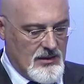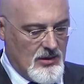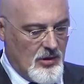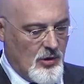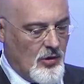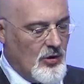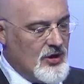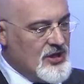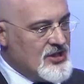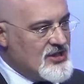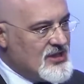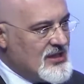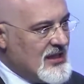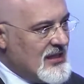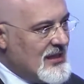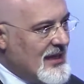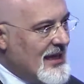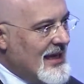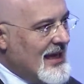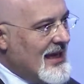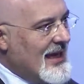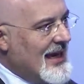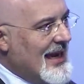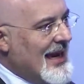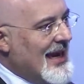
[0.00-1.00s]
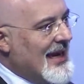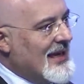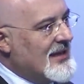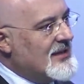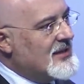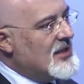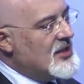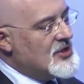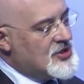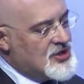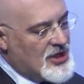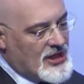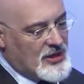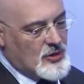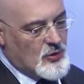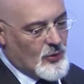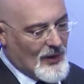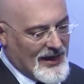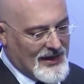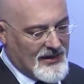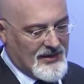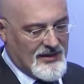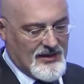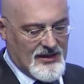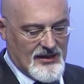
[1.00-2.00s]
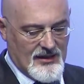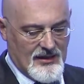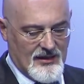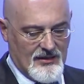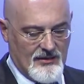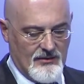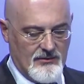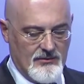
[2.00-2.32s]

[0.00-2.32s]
OECD and the G20